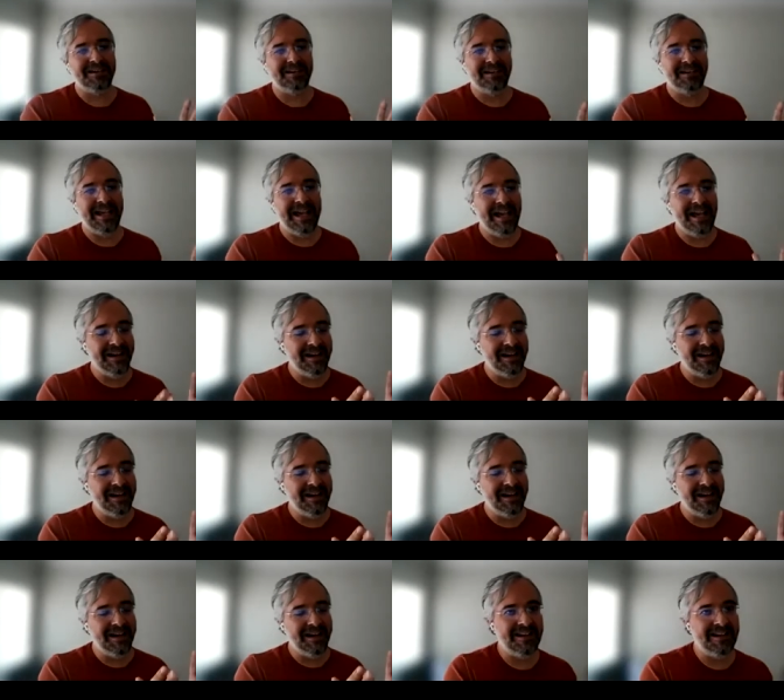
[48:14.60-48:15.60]

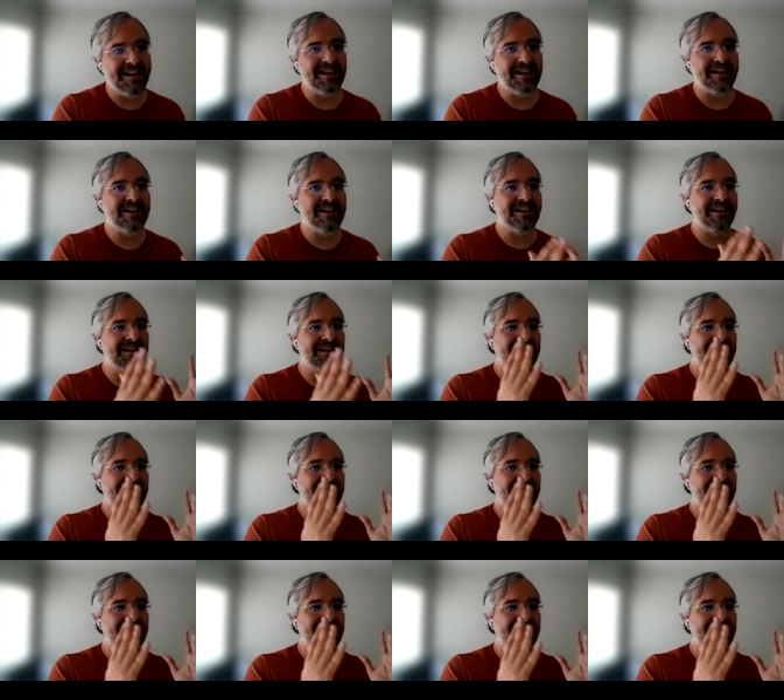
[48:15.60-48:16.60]
analyzing the data,
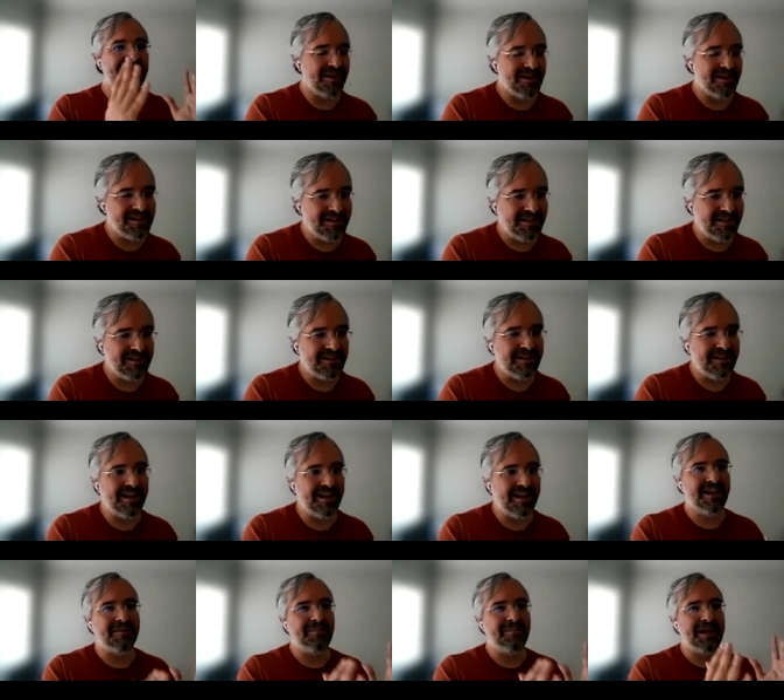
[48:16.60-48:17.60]
parsing the
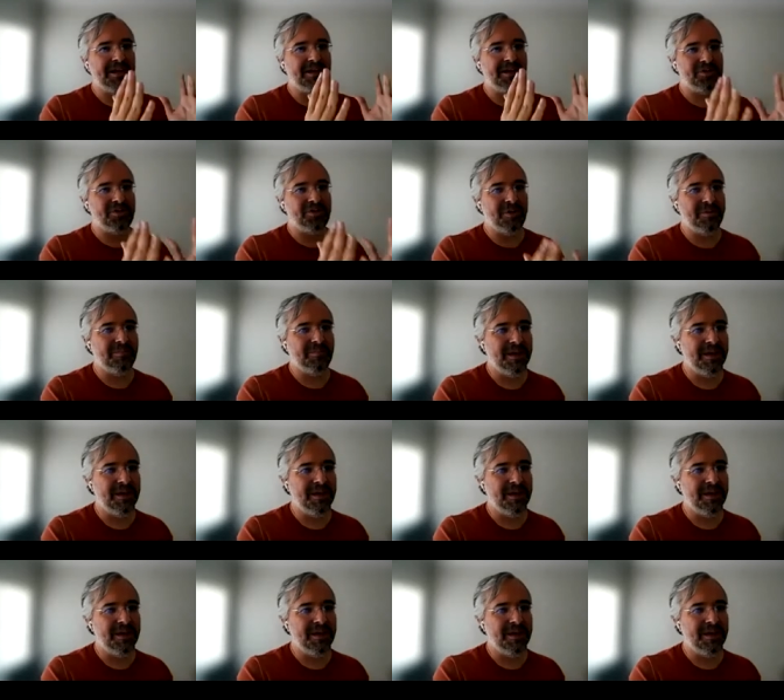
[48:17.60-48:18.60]
data, making sure it
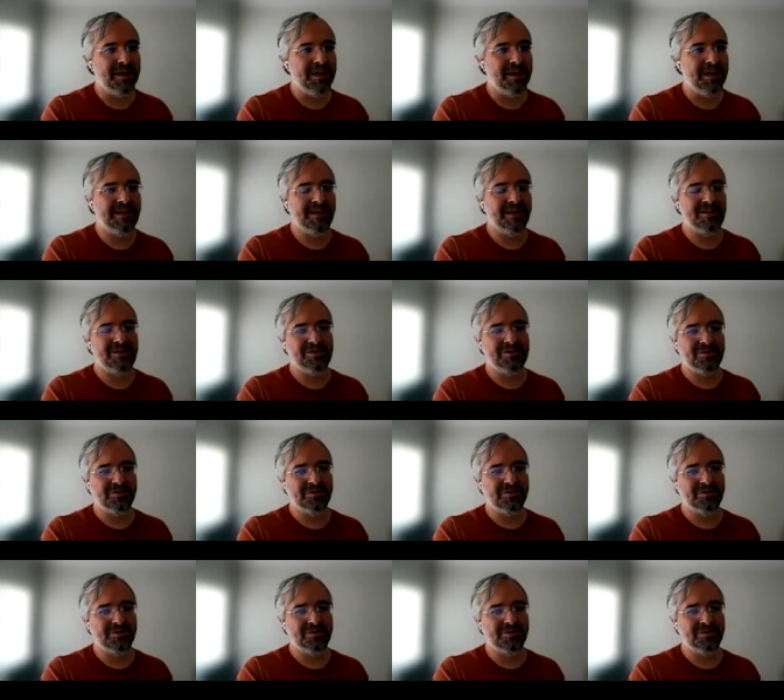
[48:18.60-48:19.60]
makes sense, making
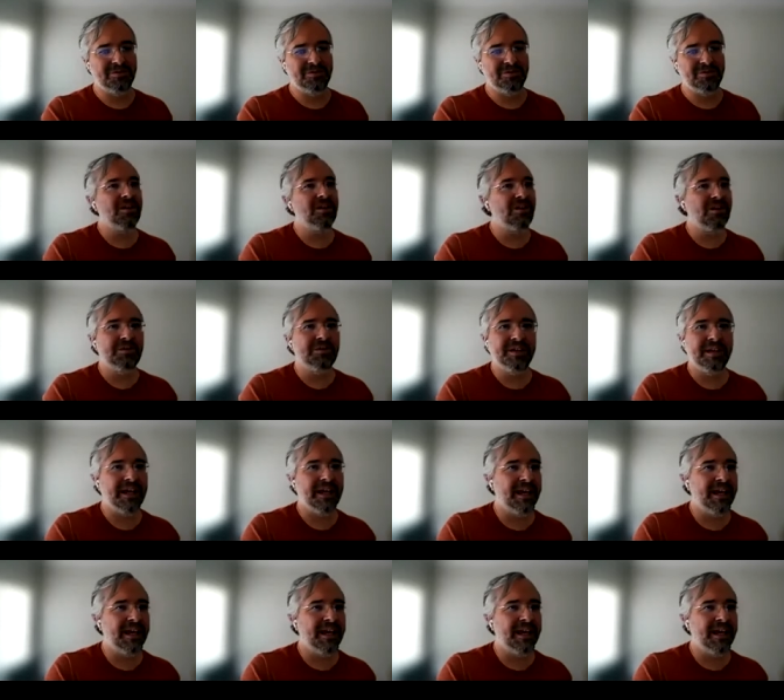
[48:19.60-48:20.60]
sure herding all the
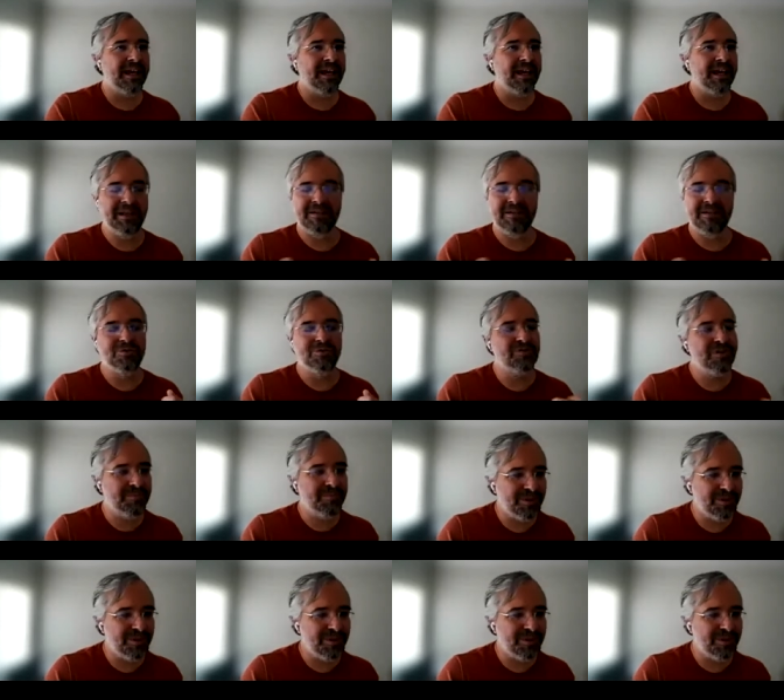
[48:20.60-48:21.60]

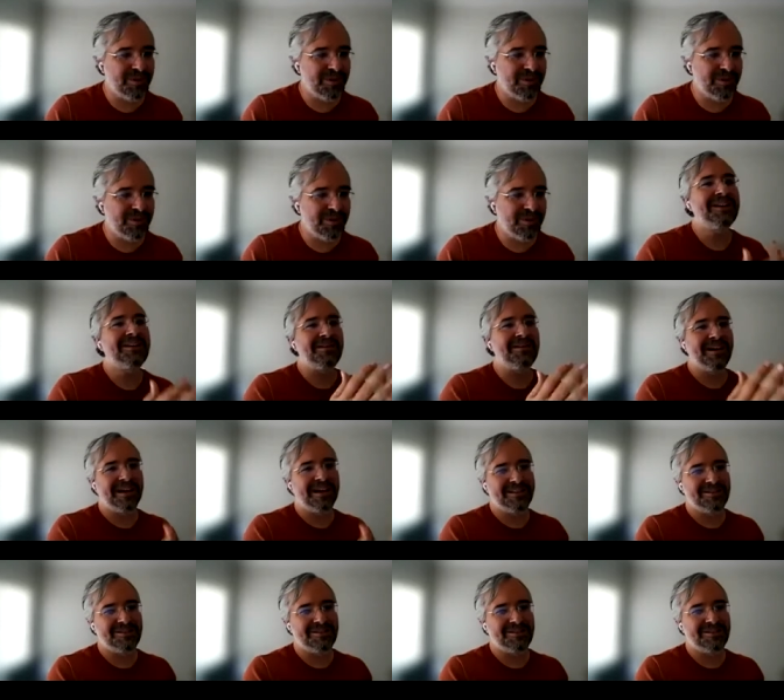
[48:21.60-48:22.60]
contributors,
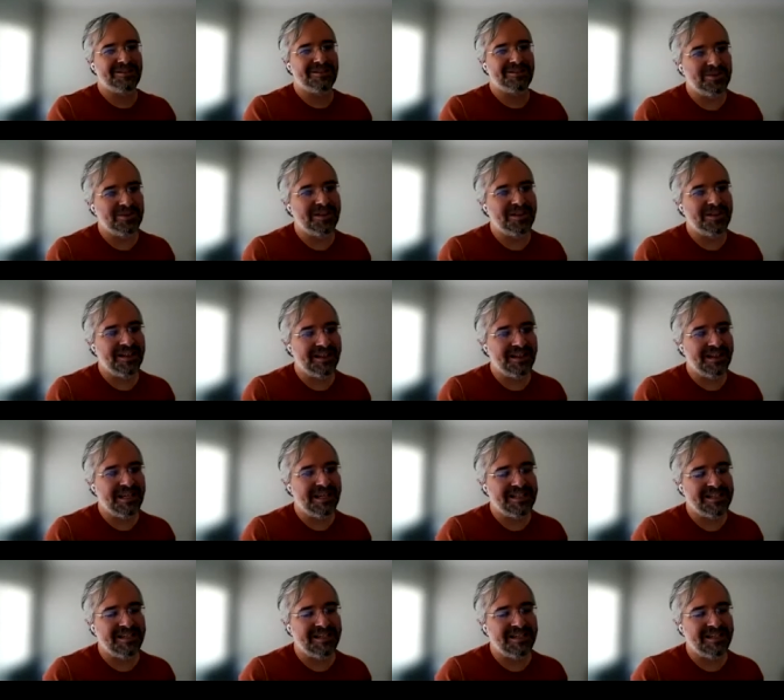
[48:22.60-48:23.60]
right, to make sure that
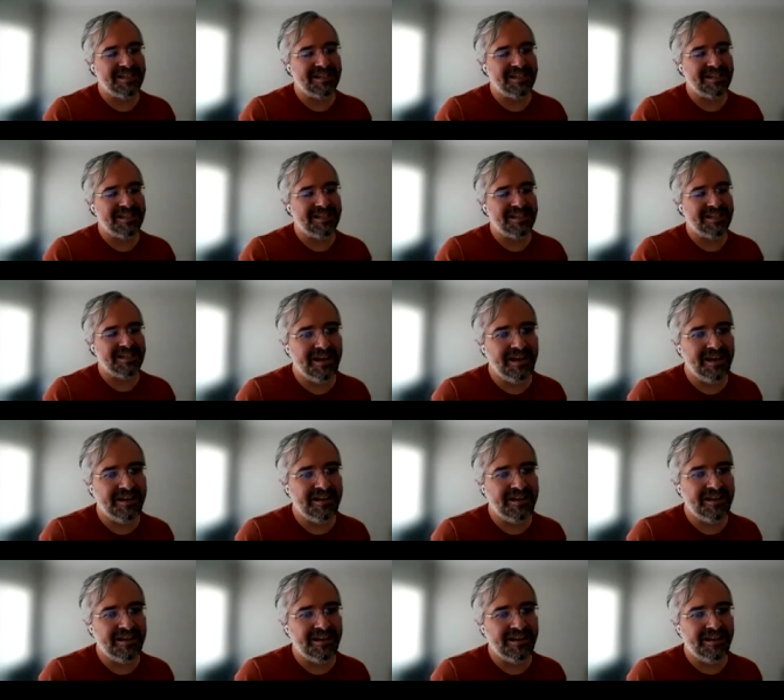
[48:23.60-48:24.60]
they send the data
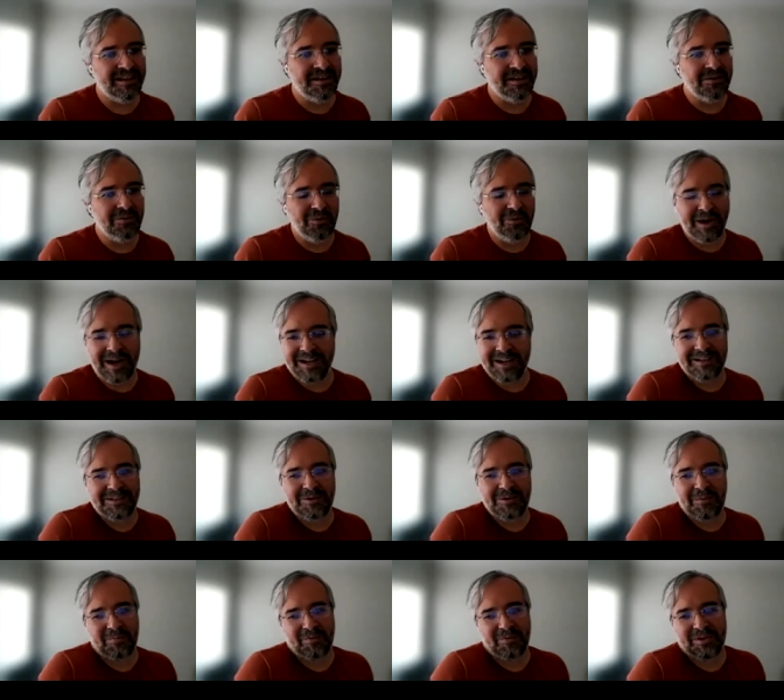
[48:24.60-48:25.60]
in. Yeah. Writing
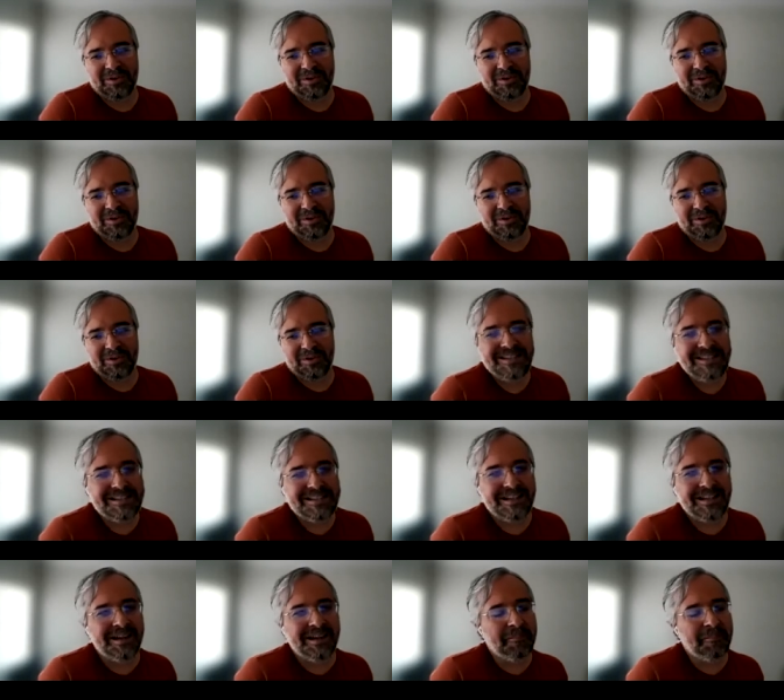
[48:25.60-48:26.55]
the report is easy.